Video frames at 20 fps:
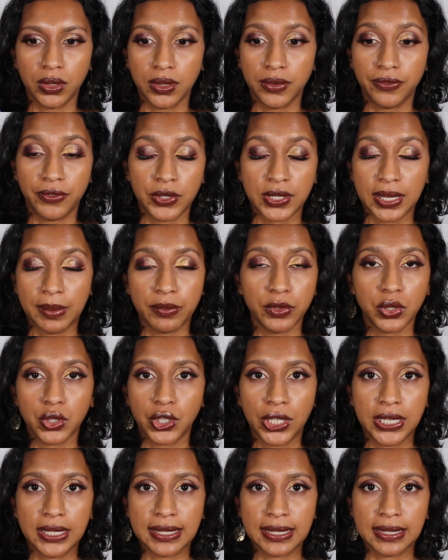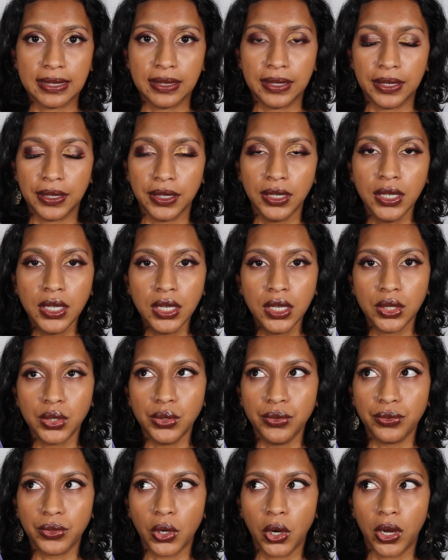for some of the shades in there.
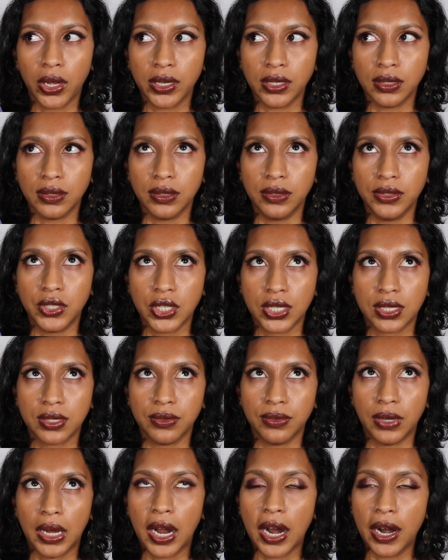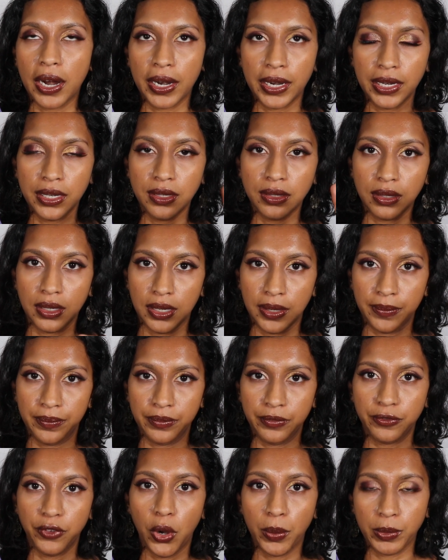You've got just hard
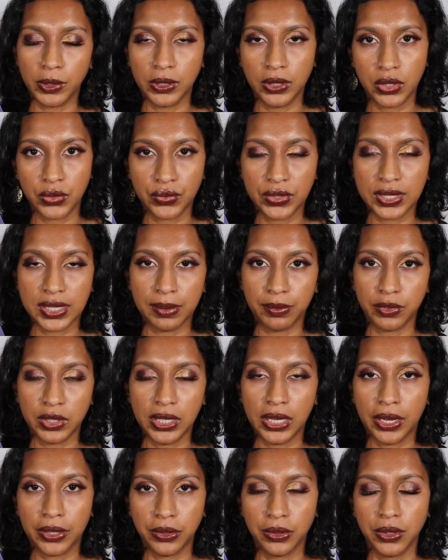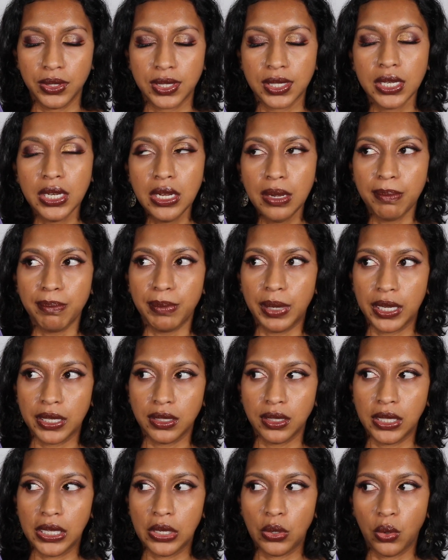formulas for some of the others,
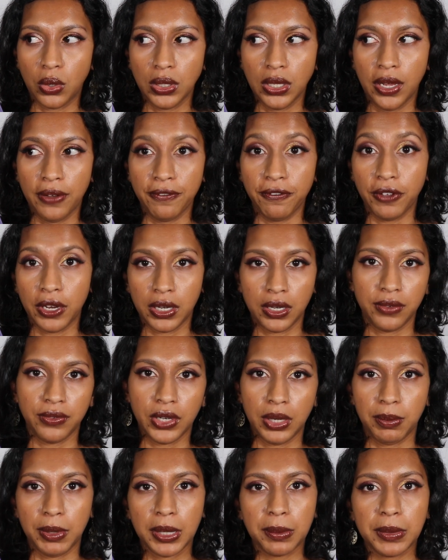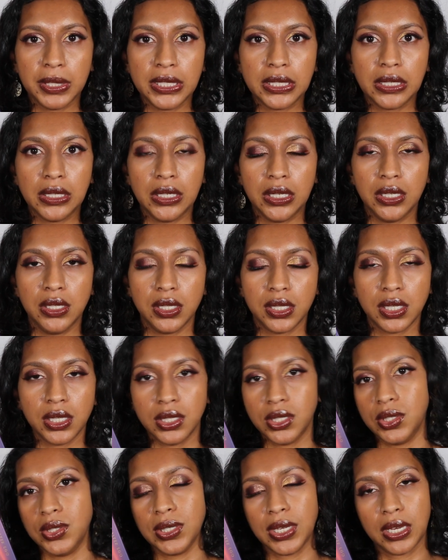but they all are very pigmented. It is
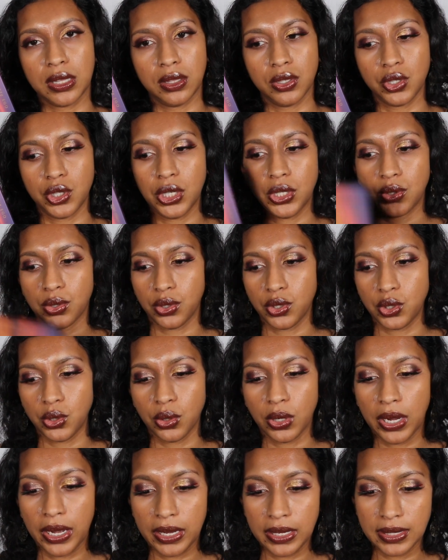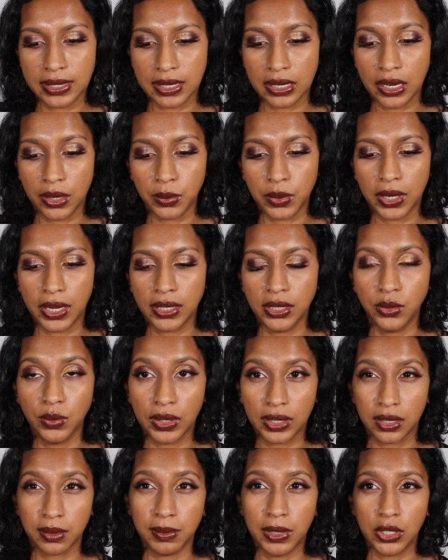easy to get the shades onto your eyes, and I would highly
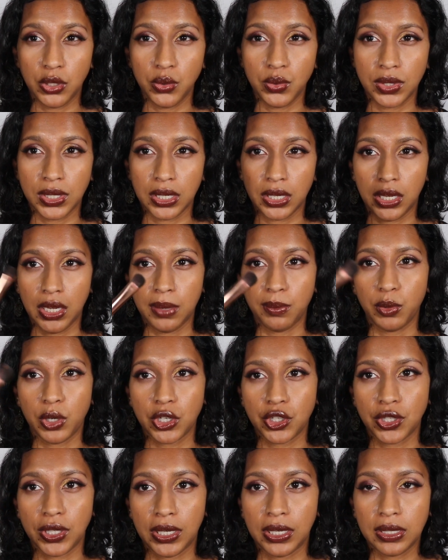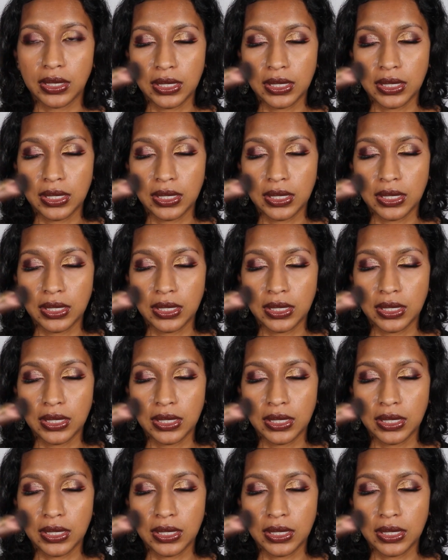recommend using a brush like